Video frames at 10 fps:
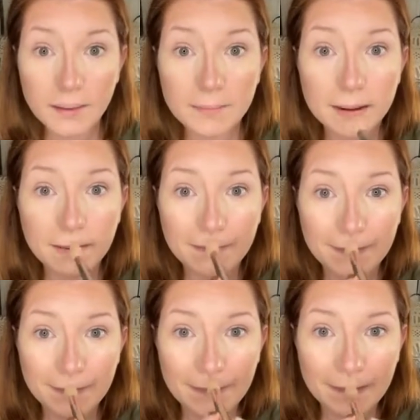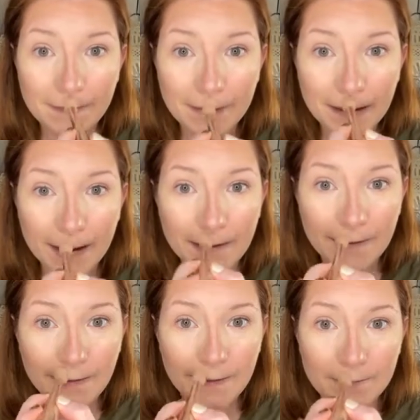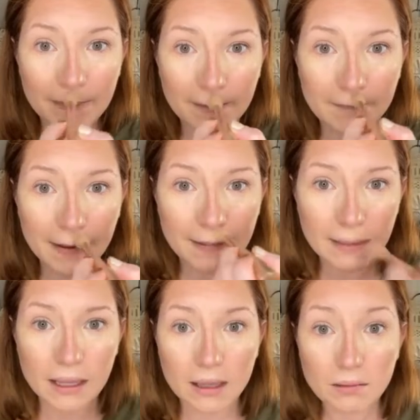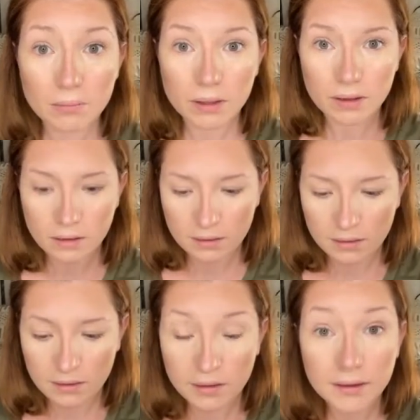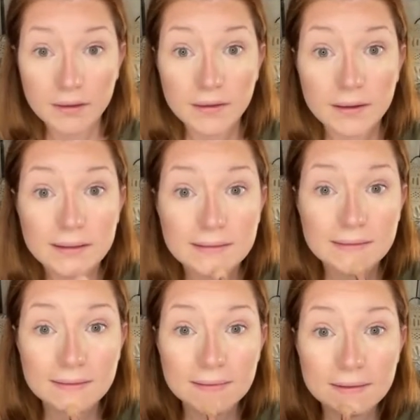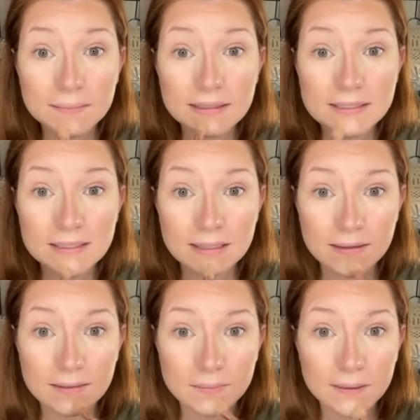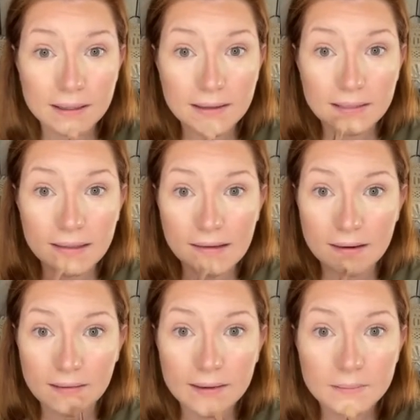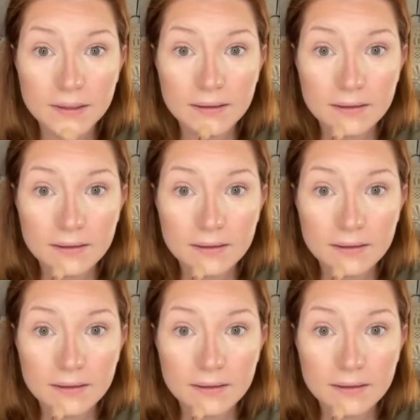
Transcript: I'm going to do a little here above my lip. A little on my chin to brighten that up.